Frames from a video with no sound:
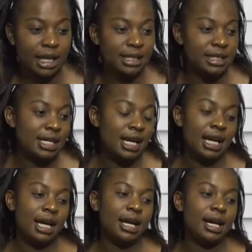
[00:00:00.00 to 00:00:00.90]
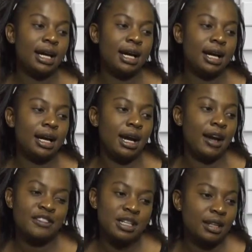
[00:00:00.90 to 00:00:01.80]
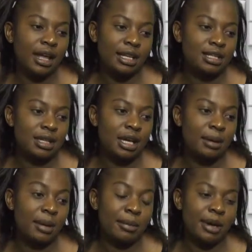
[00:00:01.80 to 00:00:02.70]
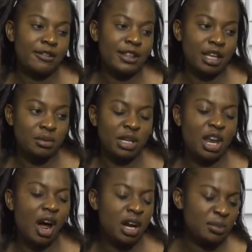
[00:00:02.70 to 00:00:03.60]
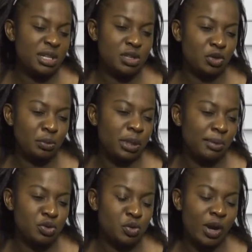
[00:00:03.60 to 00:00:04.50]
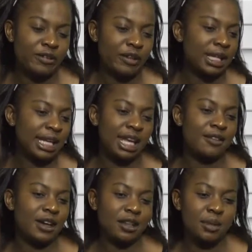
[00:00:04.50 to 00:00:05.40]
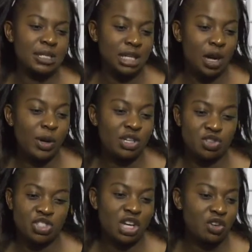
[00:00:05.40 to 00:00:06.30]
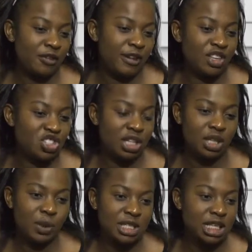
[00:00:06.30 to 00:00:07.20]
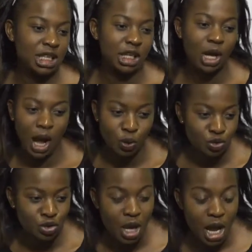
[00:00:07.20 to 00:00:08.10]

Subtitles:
And after that, my father had been a hard person on people. So I felt like every other person, I wanted to take revenge, and they were taking it out